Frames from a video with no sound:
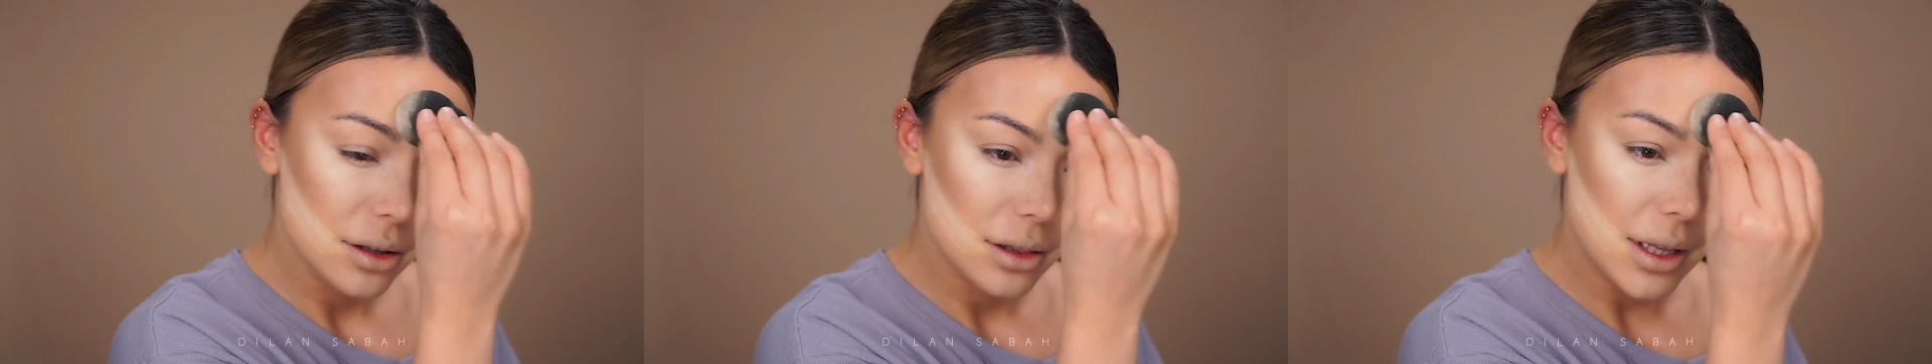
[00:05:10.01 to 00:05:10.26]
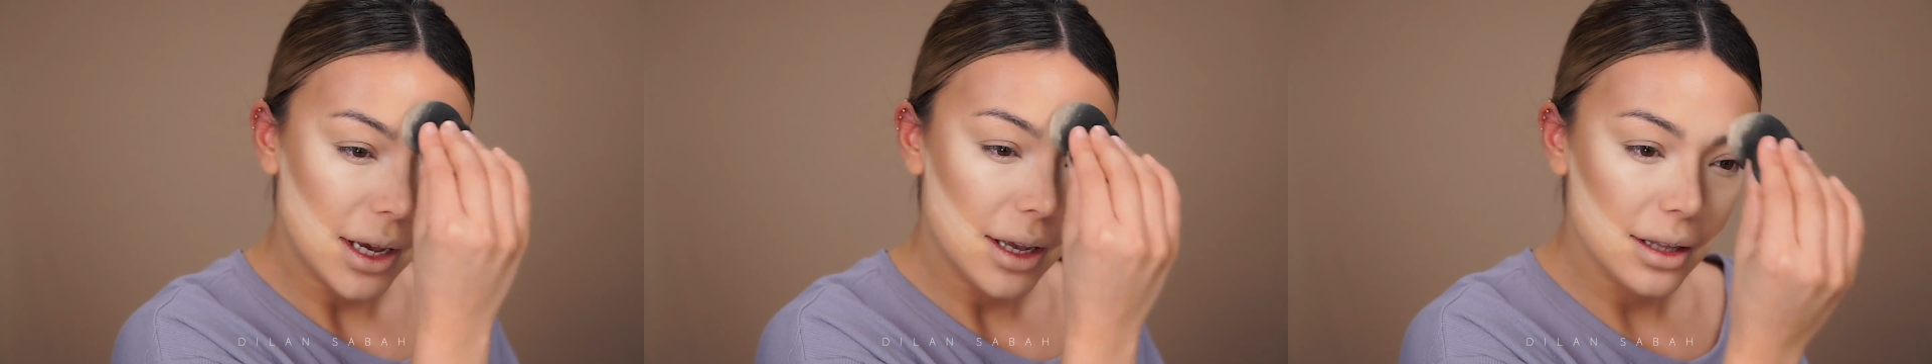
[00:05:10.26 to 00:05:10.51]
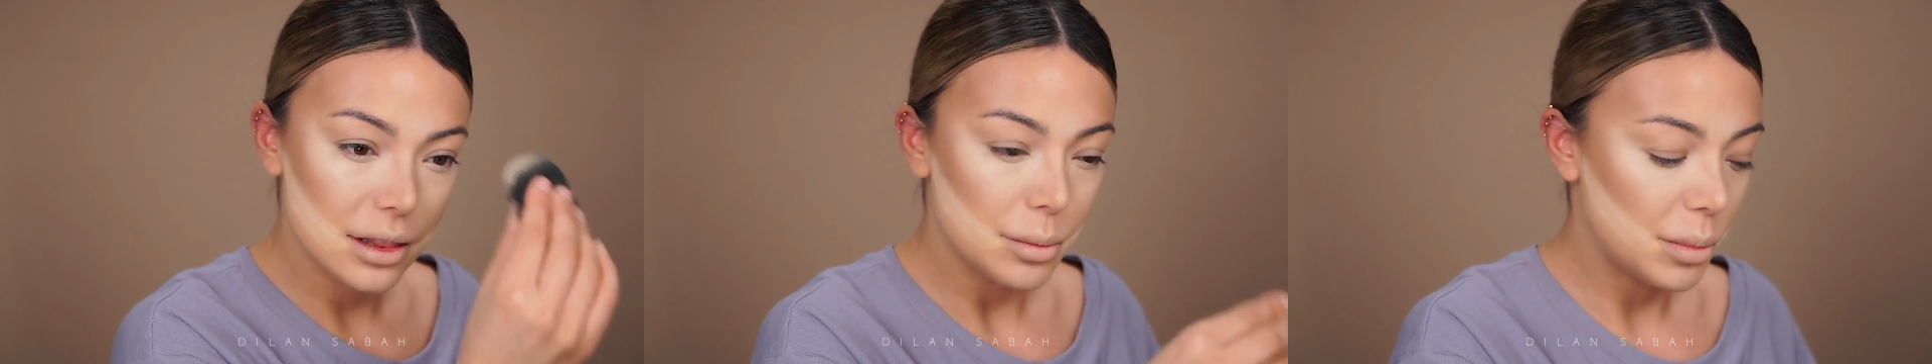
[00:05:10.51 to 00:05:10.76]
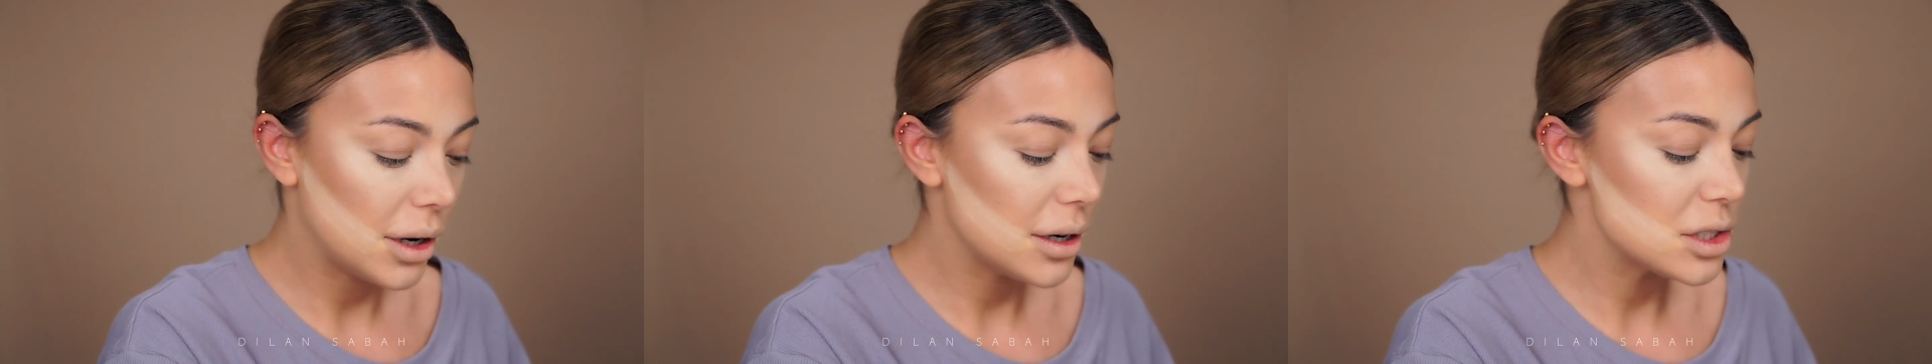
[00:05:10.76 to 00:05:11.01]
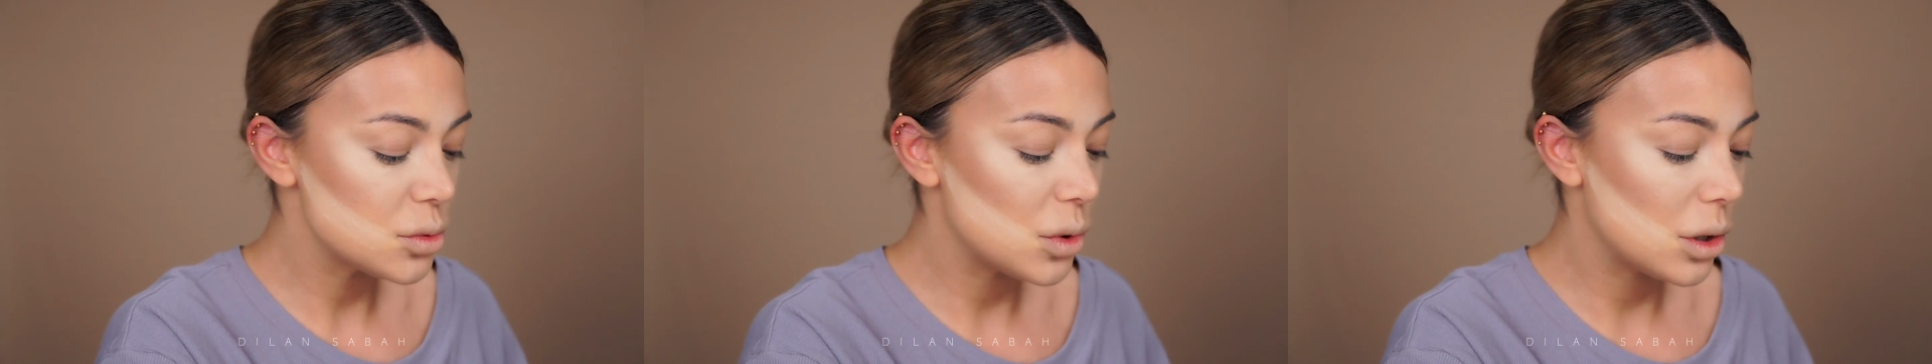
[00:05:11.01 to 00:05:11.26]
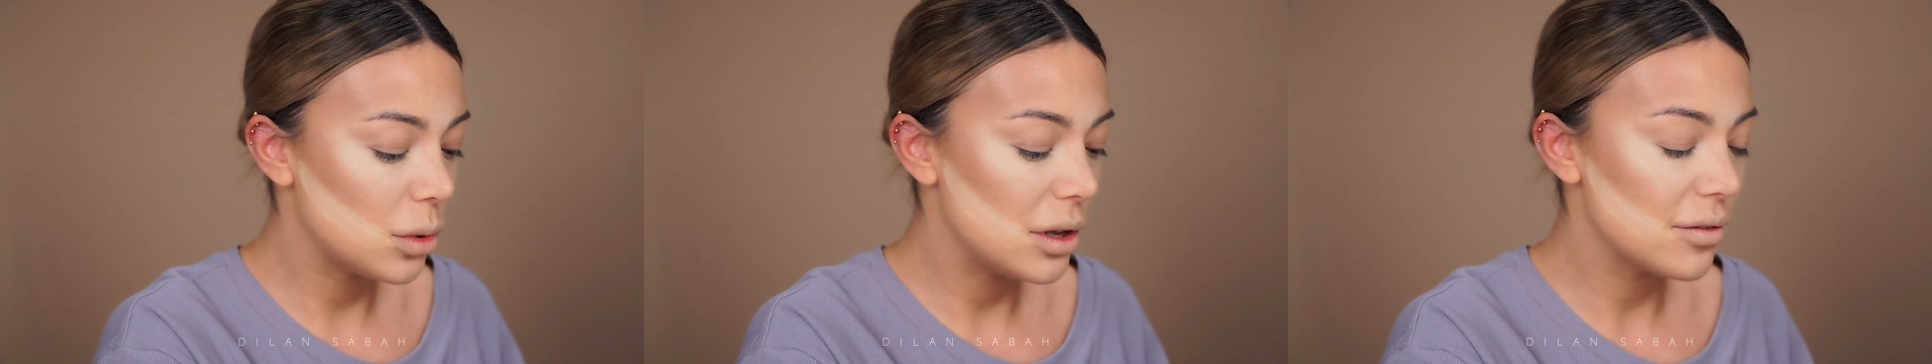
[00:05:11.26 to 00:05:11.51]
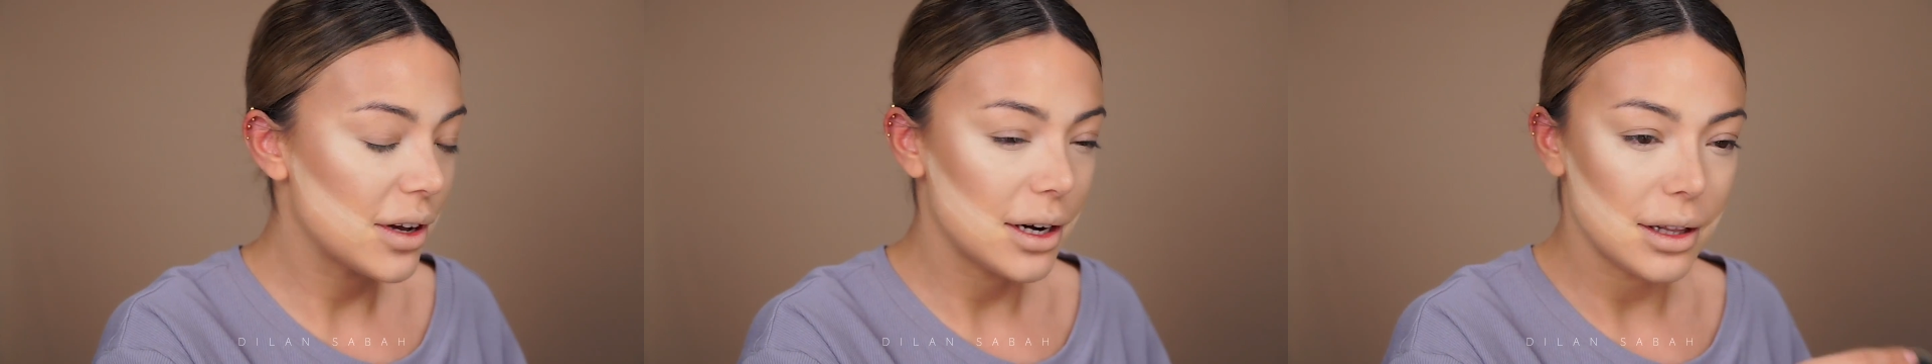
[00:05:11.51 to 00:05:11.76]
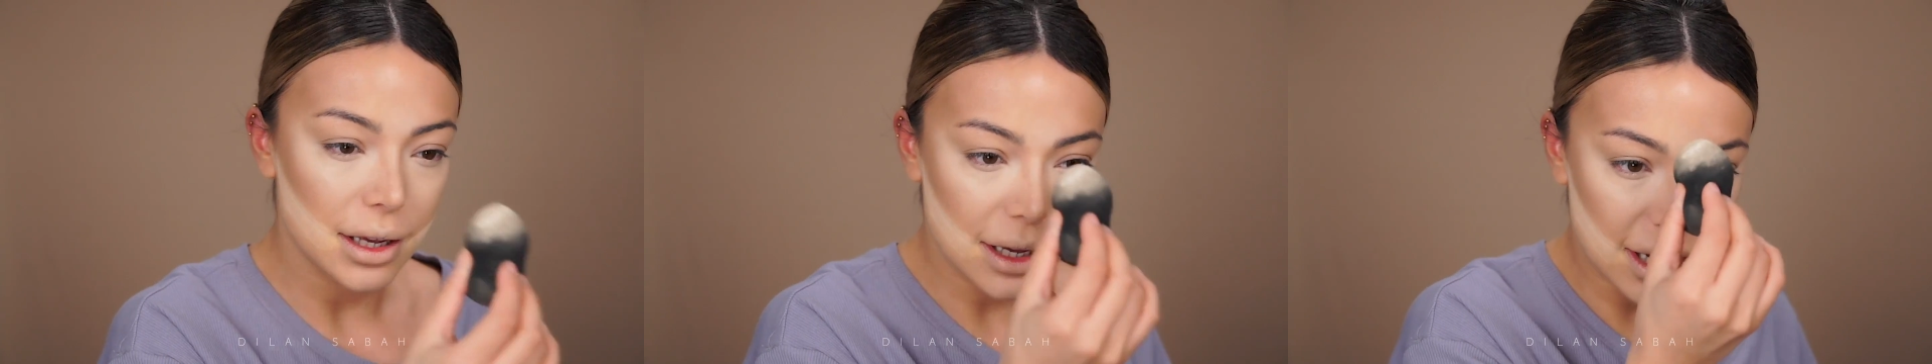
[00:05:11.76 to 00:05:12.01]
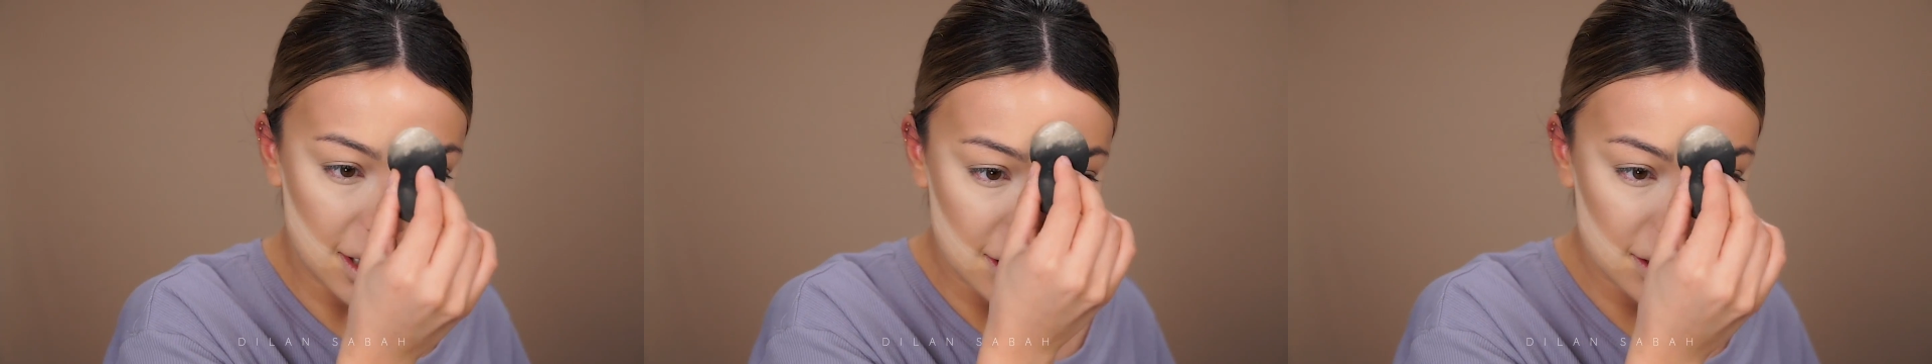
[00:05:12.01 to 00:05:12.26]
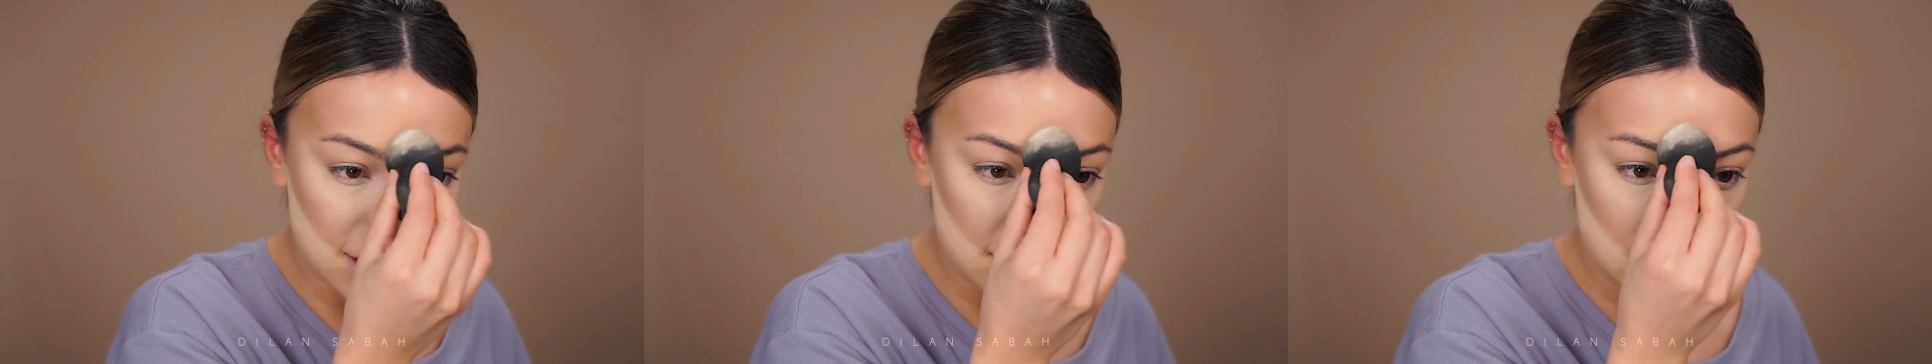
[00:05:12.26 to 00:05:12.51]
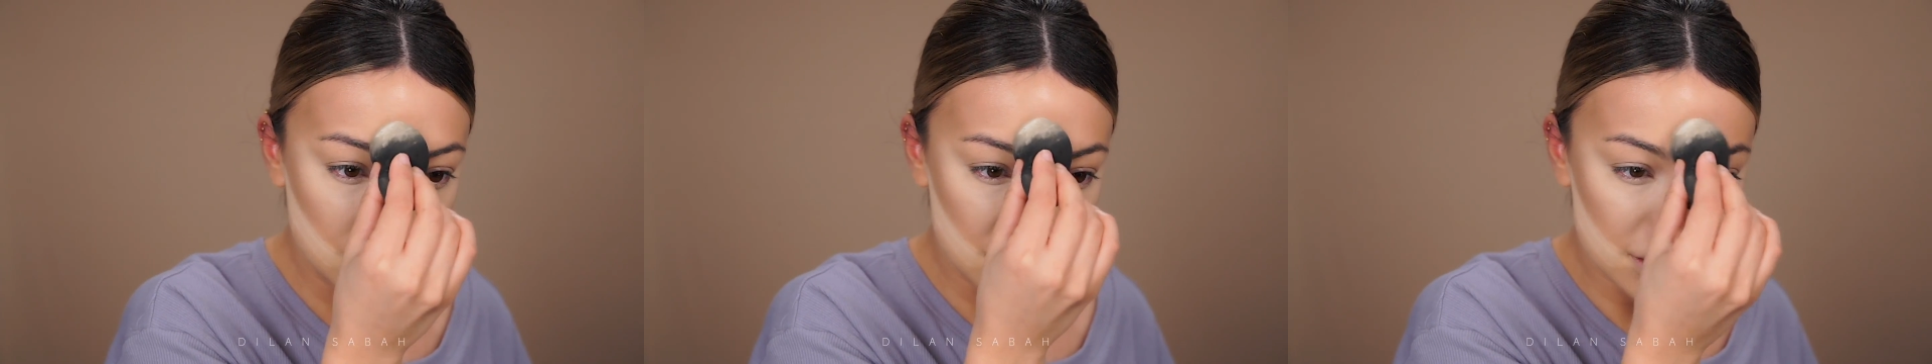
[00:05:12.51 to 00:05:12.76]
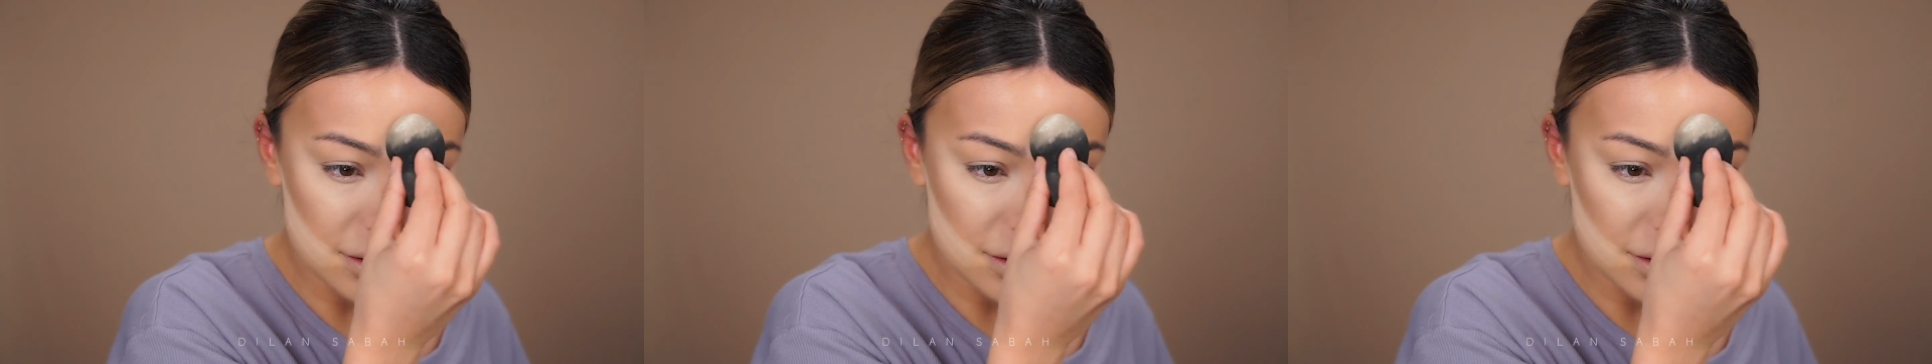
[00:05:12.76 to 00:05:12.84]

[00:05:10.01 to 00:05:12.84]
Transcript: like the parts where we've kind of like highlighted with the